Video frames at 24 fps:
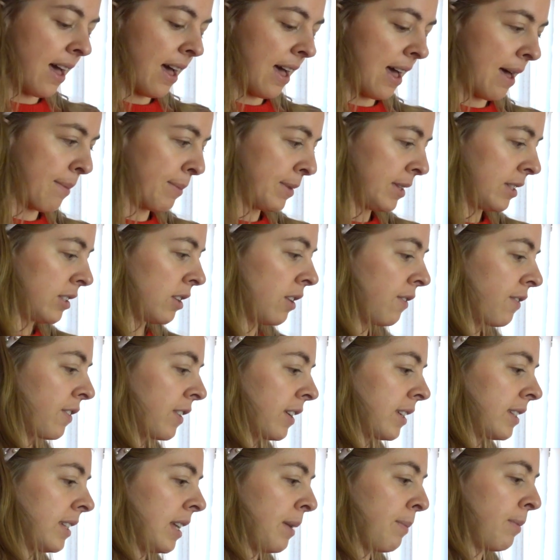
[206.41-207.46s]
And so
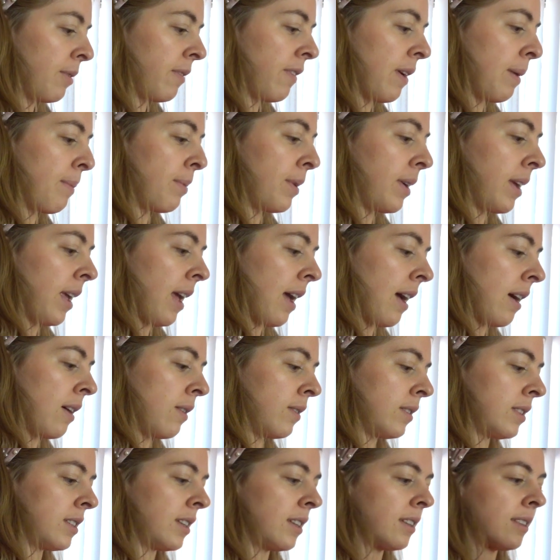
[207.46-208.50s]
for example, if I bring
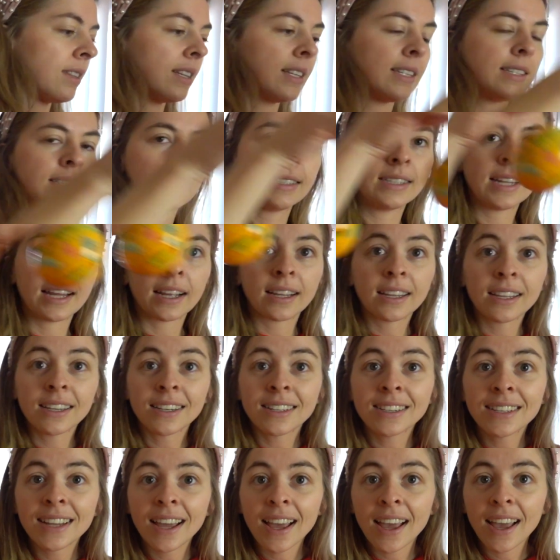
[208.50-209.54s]
out the
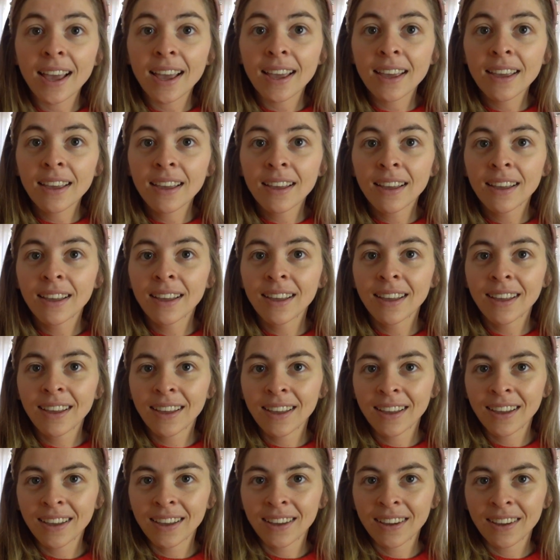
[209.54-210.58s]
second day,
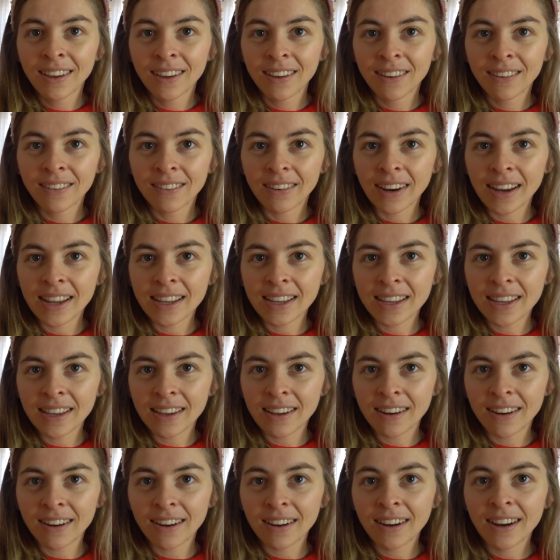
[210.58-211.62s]
right
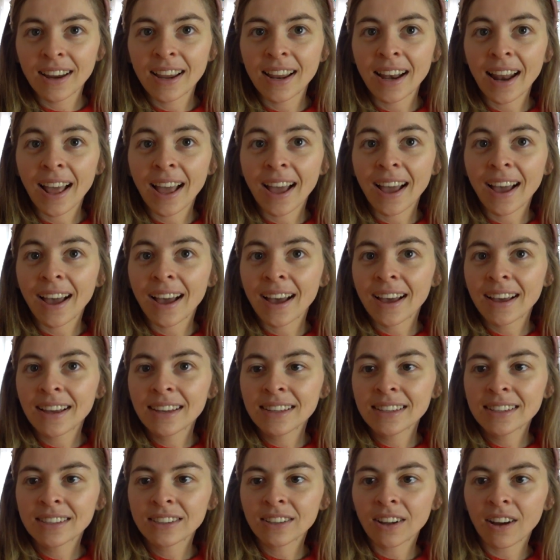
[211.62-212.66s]
here, it
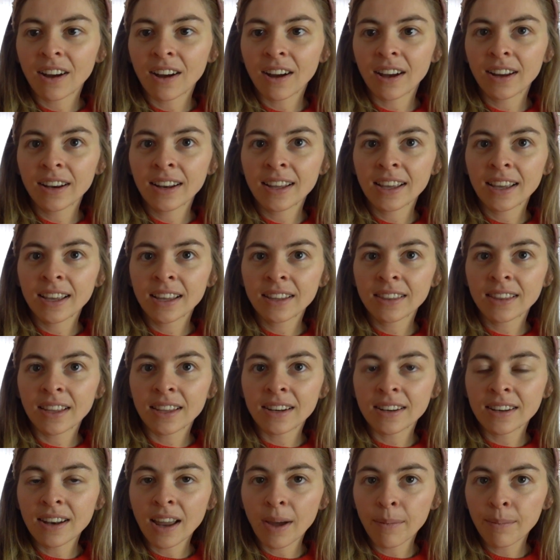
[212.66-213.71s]
has on it the
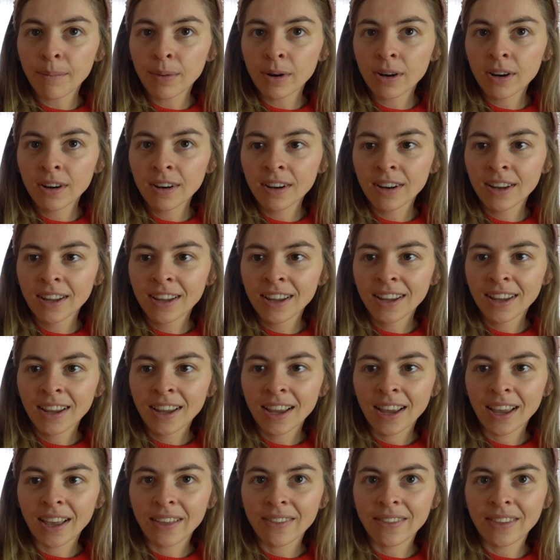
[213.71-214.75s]
number,
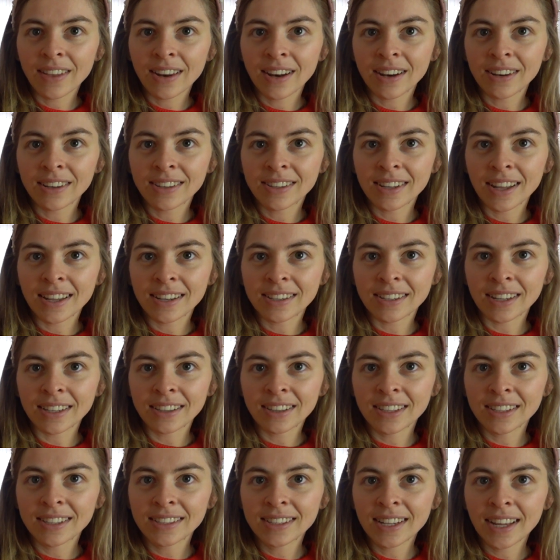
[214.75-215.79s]
and then it says
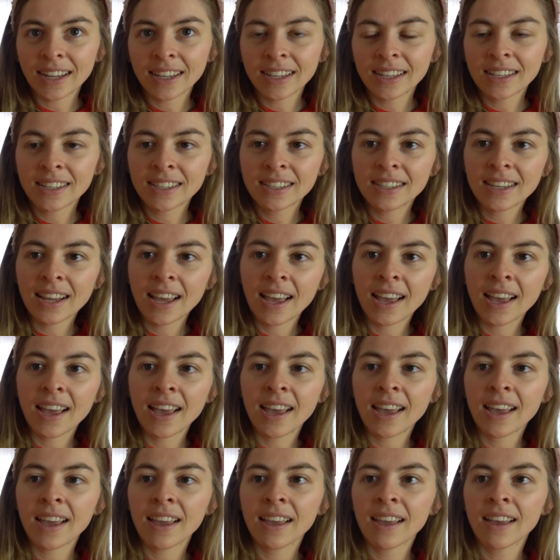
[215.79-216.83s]
like the second
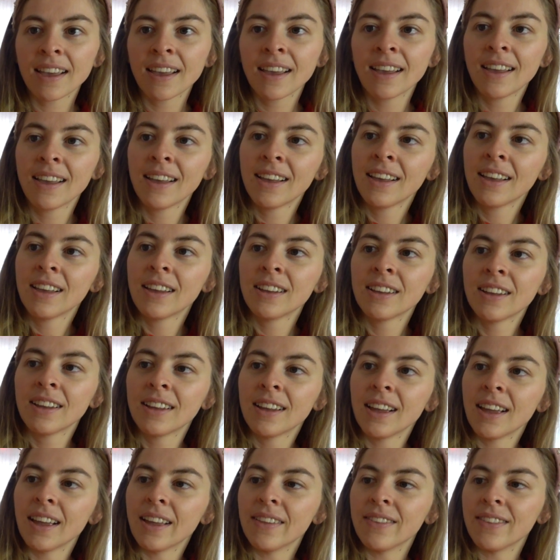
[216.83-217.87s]
day,
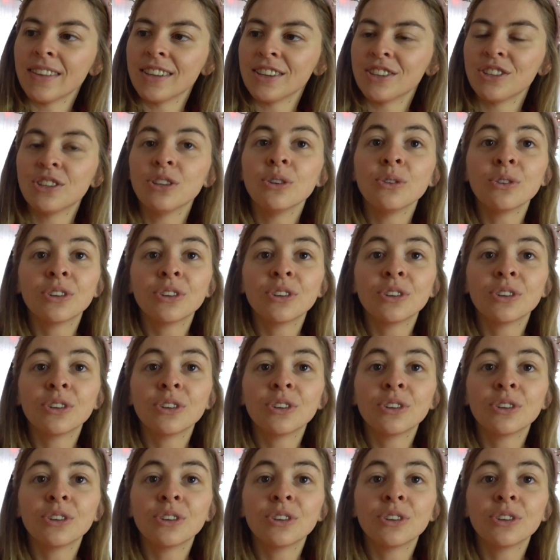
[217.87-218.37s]
and then 2